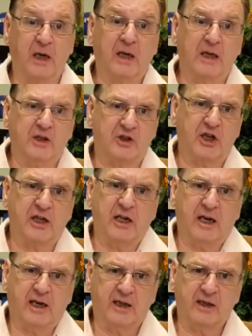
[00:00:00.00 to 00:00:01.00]
You see,
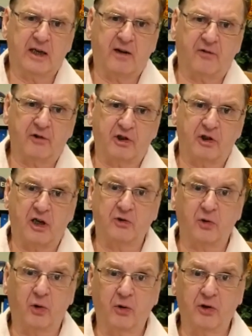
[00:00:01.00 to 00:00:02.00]
in an effort to
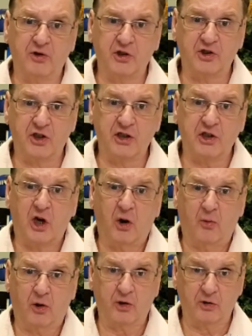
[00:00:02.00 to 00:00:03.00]
control the disease,
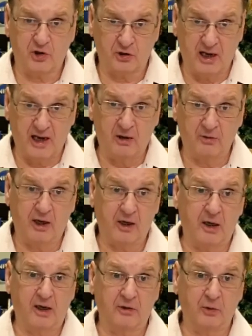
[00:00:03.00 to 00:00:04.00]
workers are now not
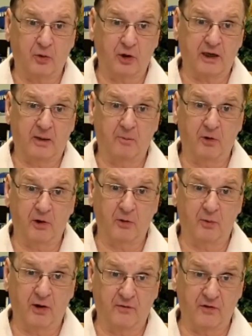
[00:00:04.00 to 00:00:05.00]
allowed to work at more
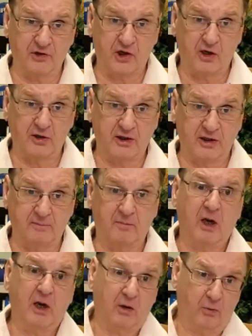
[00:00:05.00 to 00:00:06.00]
than one facility.
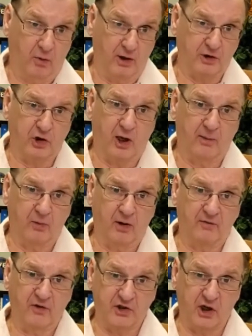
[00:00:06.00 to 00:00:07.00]
One job,
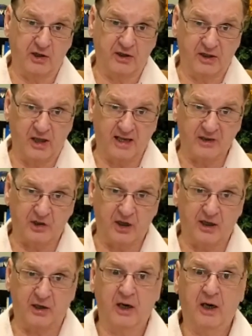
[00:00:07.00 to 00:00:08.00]
one facility, that's
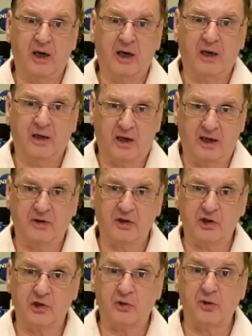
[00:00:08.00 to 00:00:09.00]
it. And
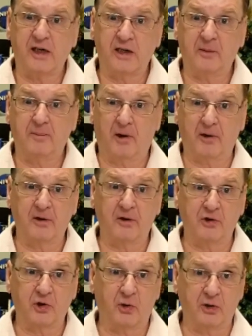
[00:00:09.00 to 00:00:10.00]
this has created part of the
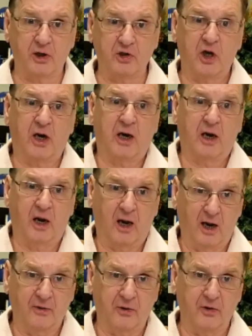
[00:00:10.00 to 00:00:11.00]
shortage.
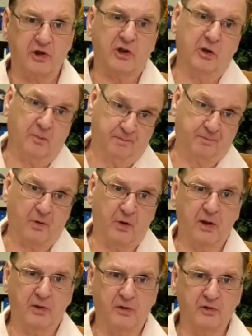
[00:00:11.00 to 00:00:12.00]
Others,
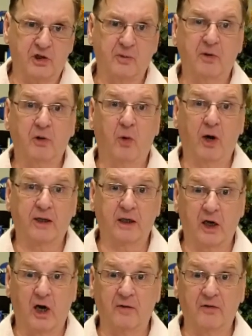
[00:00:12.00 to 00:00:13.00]
well, they're simply
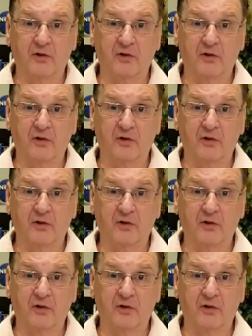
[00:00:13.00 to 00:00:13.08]
walking off the